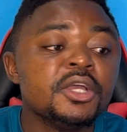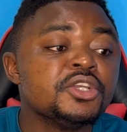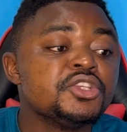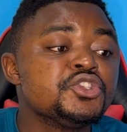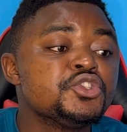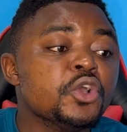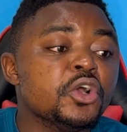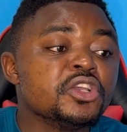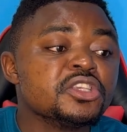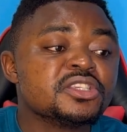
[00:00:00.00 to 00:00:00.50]

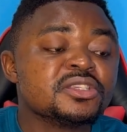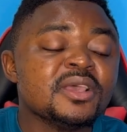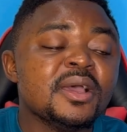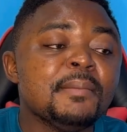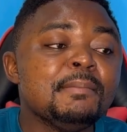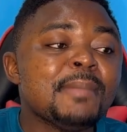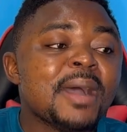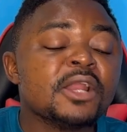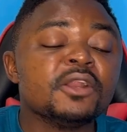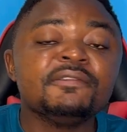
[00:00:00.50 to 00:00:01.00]

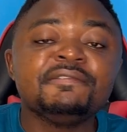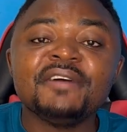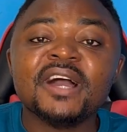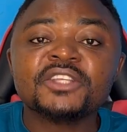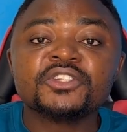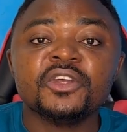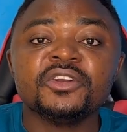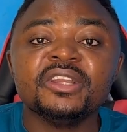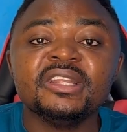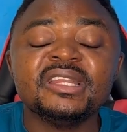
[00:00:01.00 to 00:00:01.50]
just
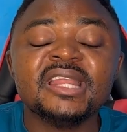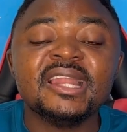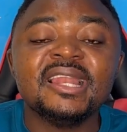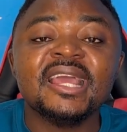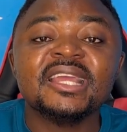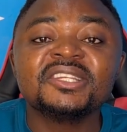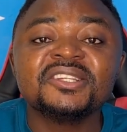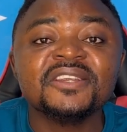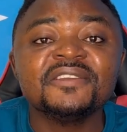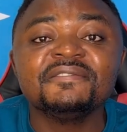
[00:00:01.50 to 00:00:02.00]
manufacturing
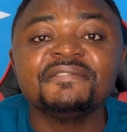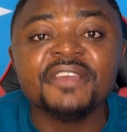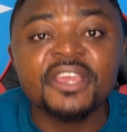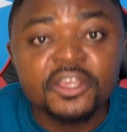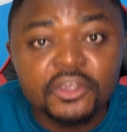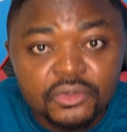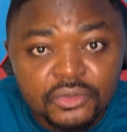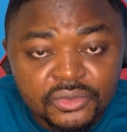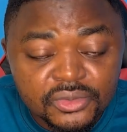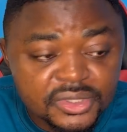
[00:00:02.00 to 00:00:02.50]
electric
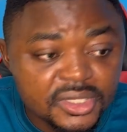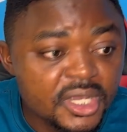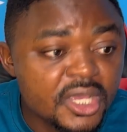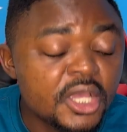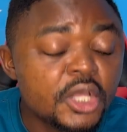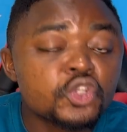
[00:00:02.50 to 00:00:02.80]
vehicles